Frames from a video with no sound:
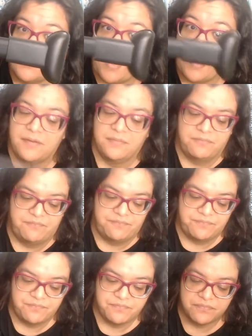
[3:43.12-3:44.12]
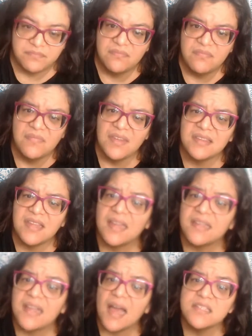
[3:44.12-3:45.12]
that. They
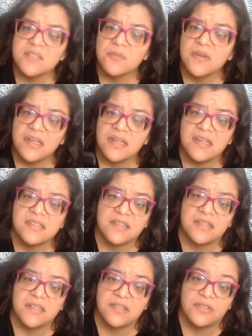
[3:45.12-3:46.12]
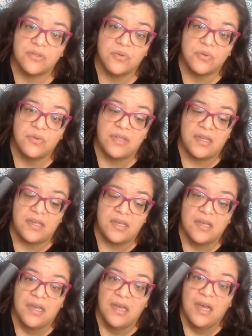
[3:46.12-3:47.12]
attach pretty easily to the
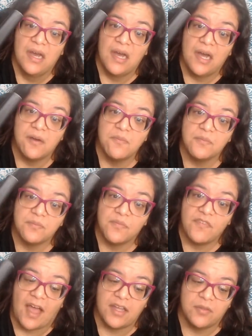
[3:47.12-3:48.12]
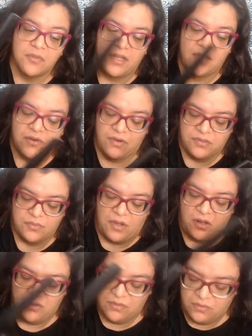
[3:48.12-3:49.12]
um, vacuum cleaner as
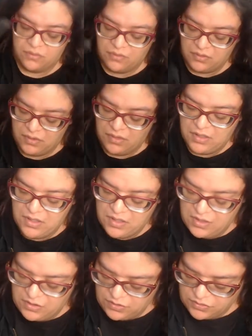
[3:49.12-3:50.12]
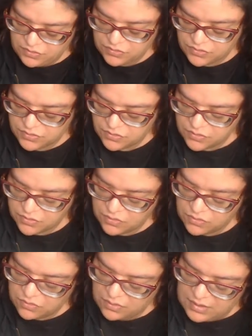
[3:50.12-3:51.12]
well. So,
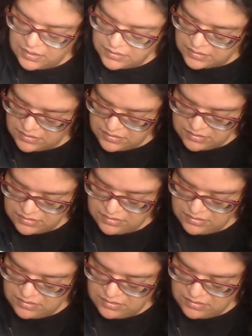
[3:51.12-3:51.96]
and this